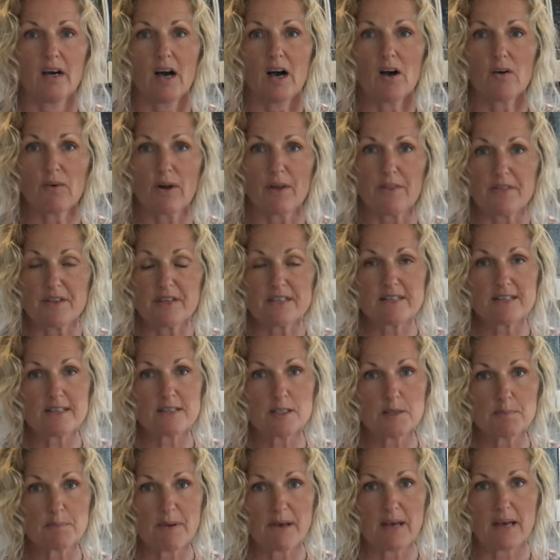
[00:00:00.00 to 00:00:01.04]
All right, this
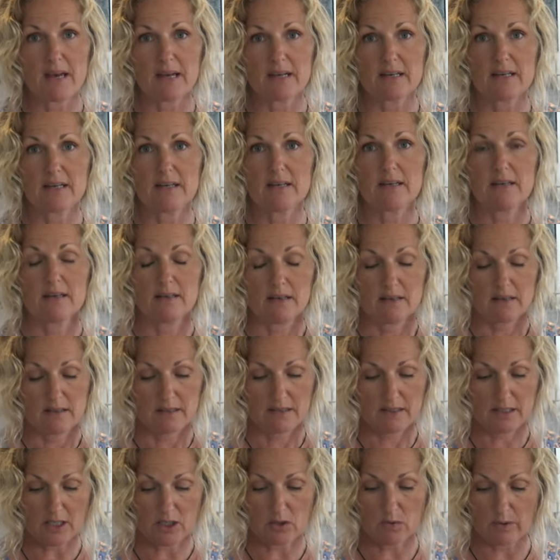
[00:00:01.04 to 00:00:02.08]
has been
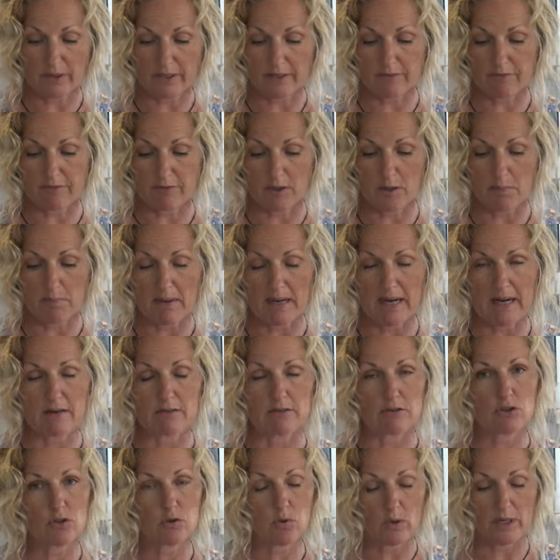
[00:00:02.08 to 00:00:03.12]
going for
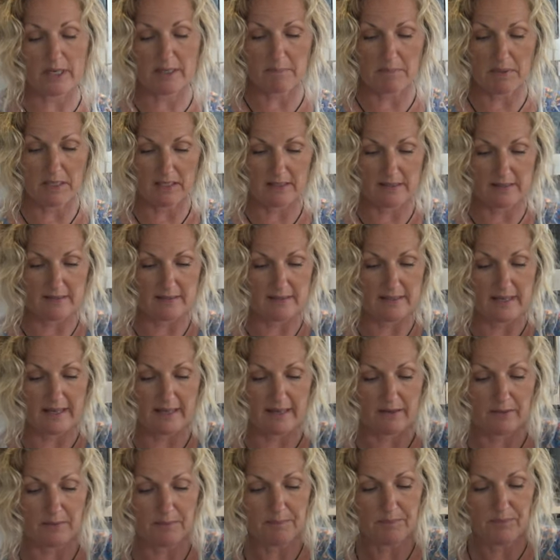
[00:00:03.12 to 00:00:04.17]
about 20 minutes
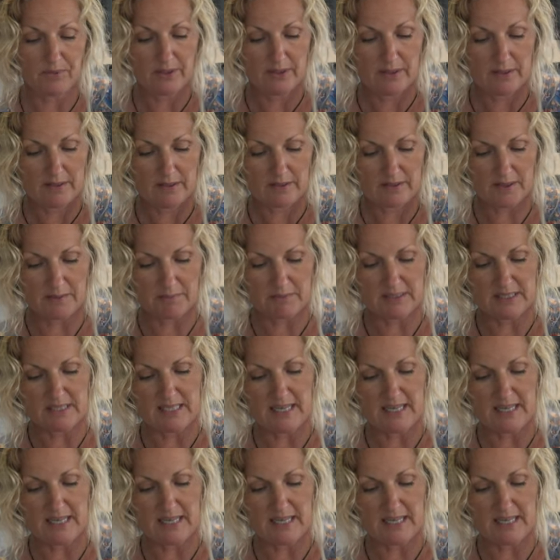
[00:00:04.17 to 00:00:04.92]
now. So I'm gonna